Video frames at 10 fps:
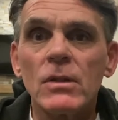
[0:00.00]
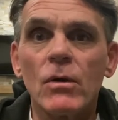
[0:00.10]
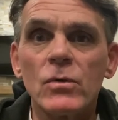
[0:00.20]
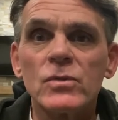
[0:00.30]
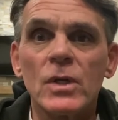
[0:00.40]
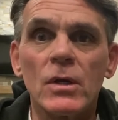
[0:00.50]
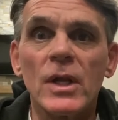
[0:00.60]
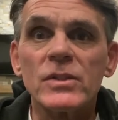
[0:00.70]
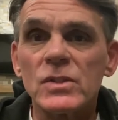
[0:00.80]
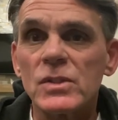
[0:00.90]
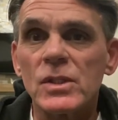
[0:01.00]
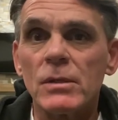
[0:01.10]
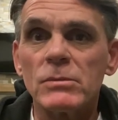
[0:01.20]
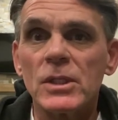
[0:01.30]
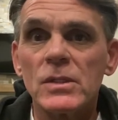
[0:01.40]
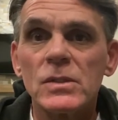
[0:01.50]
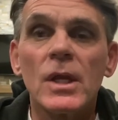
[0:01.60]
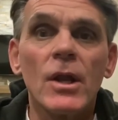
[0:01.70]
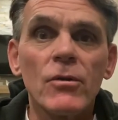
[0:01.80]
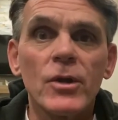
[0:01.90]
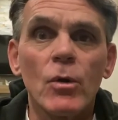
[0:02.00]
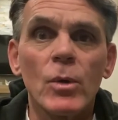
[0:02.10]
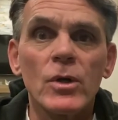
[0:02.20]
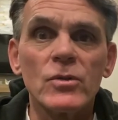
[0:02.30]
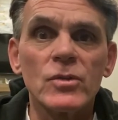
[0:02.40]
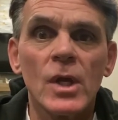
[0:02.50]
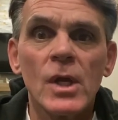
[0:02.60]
those that are licensed EMTs and healthcare workers.